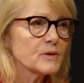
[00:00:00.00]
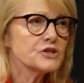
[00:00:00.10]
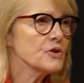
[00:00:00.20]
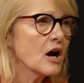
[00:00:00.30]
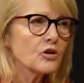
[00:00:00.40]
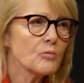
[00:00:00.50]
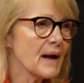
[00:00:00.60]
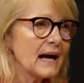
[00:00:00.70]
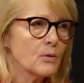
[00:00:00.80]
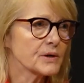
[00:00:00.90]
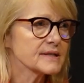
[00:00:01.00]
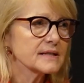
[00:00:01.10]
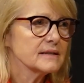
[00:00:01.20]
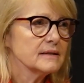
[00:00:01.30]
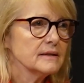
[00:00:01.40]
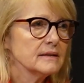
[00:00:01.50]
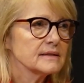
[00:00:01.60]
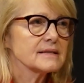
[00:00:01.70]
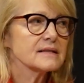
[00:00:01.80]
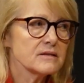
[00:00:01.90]
we do not go backwards.
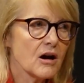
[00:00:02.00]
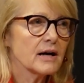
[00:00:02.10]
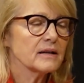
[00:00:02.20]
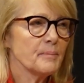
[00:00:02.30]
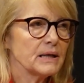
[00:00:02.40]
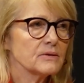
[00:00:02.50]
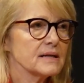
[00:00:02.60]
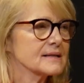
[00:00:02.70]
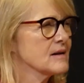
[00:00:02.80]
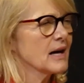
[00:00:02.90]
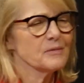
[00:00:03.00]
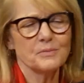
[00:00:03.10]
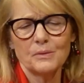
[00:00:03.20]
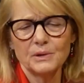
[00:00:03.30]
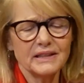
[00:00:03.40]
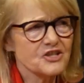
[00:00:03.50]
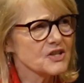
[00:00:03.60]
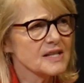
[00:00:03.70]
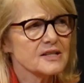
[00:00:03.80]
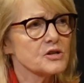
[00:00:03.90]
This is it's not a
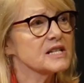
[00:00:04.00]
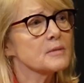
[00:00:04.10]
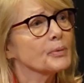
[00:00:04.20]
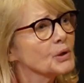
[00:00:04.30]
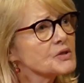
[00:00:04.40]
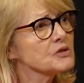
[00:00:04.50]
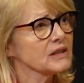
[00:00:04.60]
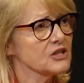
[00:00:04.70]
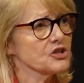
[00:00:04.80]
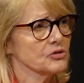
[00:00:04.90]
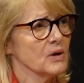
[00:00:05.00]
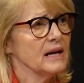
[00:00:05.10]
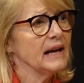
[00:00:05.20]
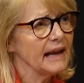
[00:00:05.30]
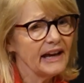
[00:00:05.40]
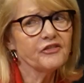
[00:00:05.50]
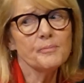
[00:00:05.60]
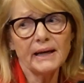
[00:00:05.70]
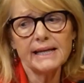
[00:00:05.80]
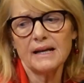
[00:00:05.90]
religious issue, it's a personal issue.
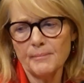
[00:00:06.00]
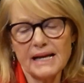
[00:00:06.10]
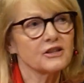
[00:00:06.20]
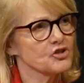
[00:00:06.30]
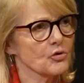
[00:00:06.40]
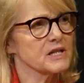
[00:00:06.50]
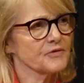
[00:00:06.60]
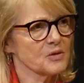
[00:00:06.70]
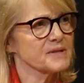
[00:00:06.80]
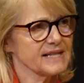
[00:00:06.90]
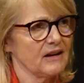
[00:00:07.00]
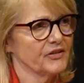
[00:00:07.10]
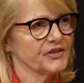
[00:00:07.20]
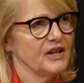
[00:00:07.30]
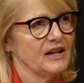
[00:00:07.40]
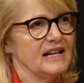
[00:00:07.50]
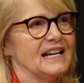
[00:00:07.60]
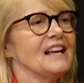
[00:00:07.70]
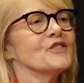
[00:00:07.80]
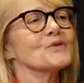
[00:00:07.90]
Everybody can make the choice for themselves.
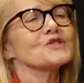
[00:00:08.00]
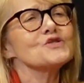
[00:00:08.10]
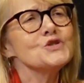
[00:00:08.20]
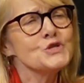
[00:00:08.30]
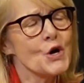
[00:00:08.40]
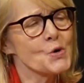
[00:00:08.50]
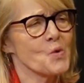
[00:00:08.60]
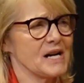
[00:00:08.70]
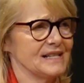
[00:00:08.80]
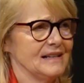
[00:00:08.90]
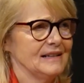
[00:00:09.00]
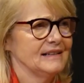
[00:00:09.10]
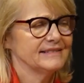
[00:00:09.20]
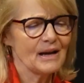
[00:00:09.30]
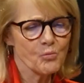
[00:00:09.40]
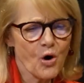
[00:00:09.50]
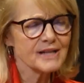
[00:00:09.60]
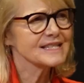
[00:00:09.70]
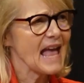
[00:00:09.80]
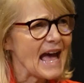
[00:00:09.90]
And there is no one that
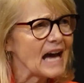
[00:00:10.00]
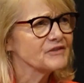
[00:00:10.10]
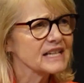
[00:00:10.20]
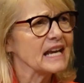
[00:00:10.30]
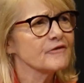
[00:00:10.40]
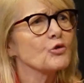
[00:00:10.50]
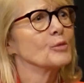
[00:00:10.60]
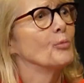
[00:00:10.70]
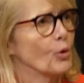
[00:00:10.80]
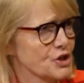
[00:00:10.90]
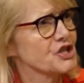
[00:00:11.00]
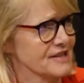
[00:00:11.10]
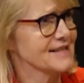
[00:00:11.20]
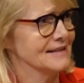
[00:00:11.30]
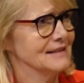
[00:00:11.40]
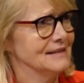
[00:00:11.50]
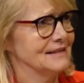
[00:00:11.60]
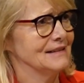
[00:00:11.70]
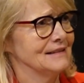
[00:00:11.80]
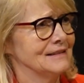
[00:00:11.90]
wants to advocate for abortions.
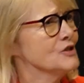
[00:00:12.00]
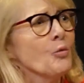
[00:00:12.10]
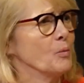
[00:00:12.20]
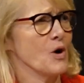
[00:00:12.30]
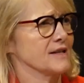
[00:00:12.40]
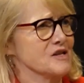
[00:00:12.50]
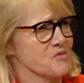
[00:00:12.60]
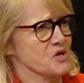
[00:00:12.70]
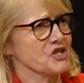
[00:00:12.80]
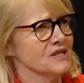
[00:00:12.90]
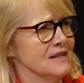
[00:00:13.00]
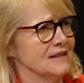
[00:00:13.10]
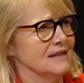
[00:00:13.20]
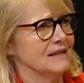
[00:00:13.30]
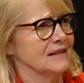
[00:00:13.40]
No one wants an abortion.